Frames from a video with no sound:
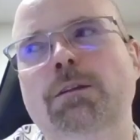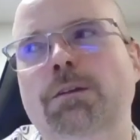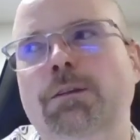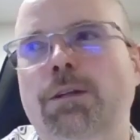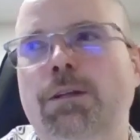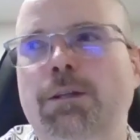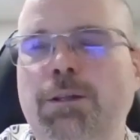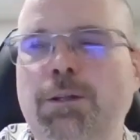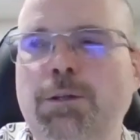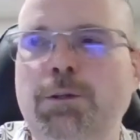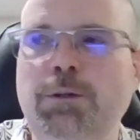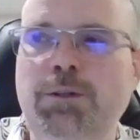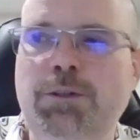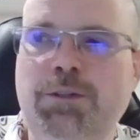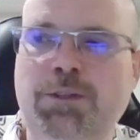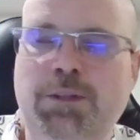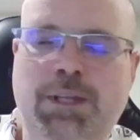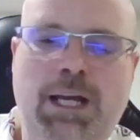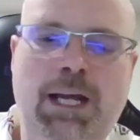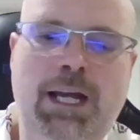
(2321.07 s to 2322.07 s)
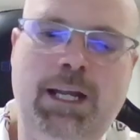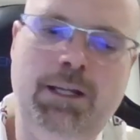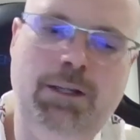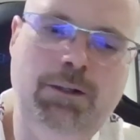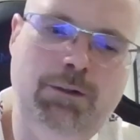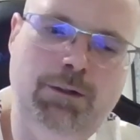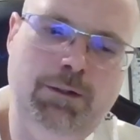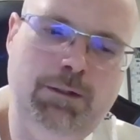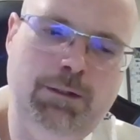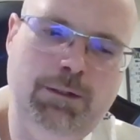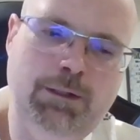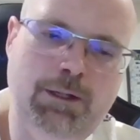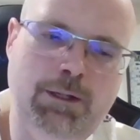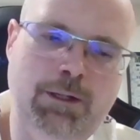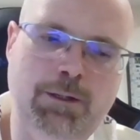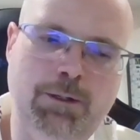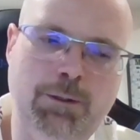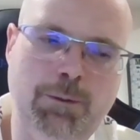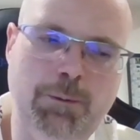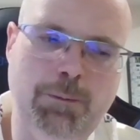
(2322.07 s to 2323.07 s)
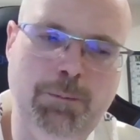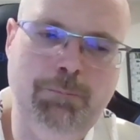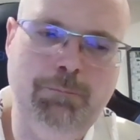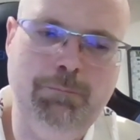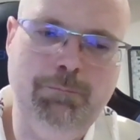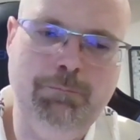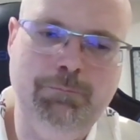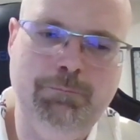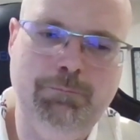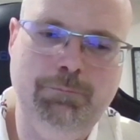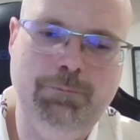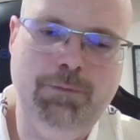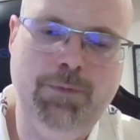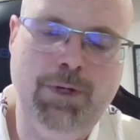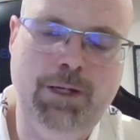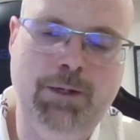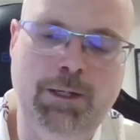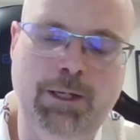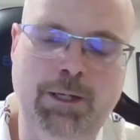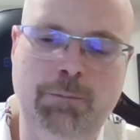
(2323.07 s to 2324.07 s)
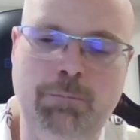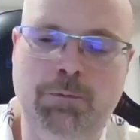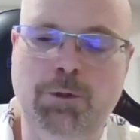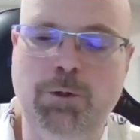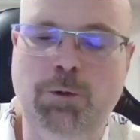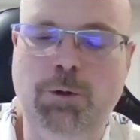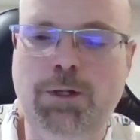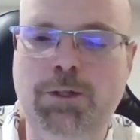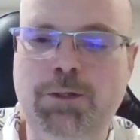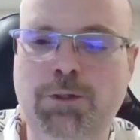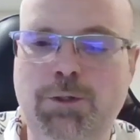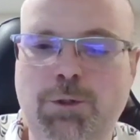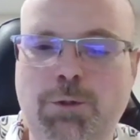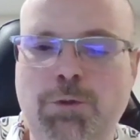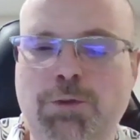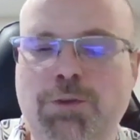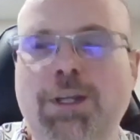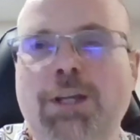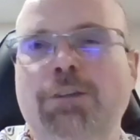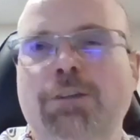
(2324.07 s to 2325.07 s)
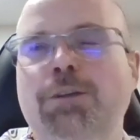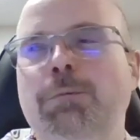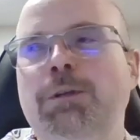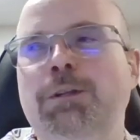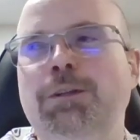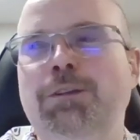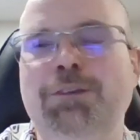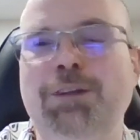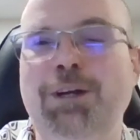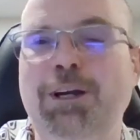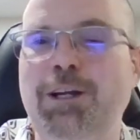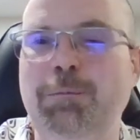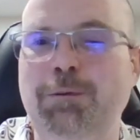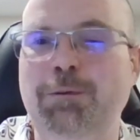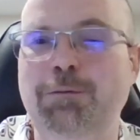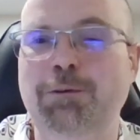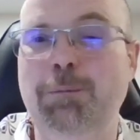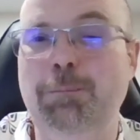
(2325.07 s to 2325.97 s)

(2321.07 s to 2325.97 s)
There, there is that. Um, I, am going to say something that's not going to be very